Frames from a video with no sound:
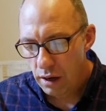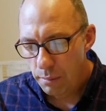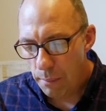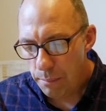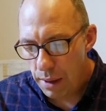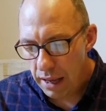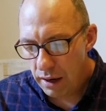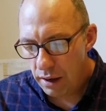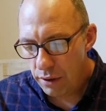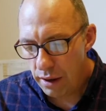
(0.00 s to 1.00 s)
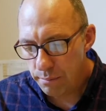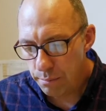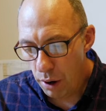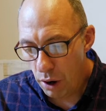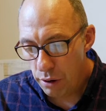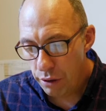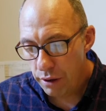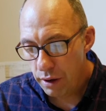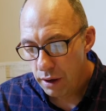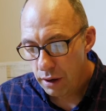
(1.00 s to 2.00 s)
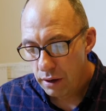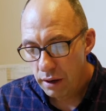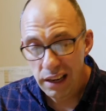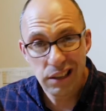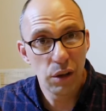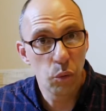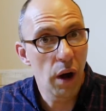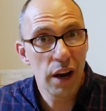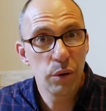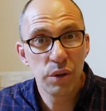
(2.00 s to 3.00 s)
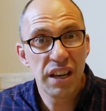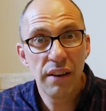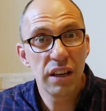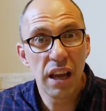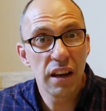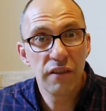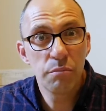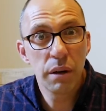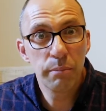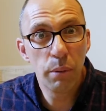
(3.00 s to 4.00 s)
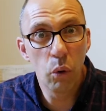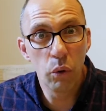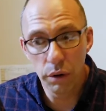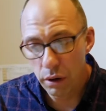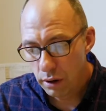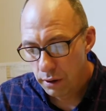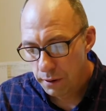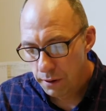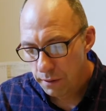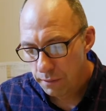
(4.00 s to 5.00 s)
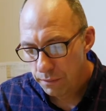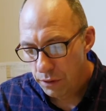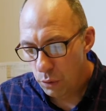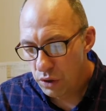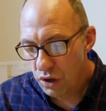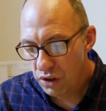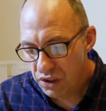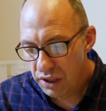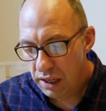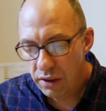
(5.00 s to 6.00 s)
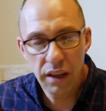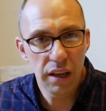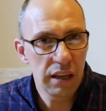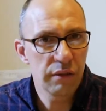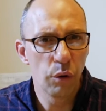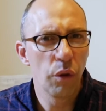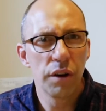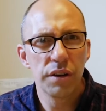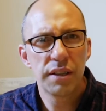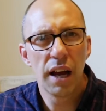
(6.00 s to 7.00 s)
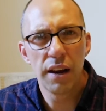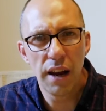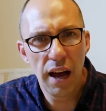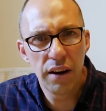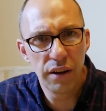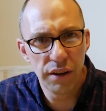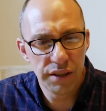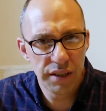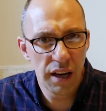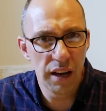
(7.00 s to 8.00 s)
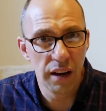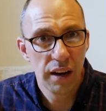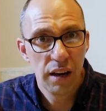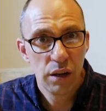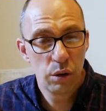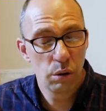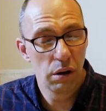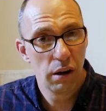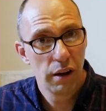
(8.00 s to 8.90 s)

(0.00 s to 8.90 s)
But better than both is the one who has never yet even been born, who has not seen the evil that is done under the sun. Sure,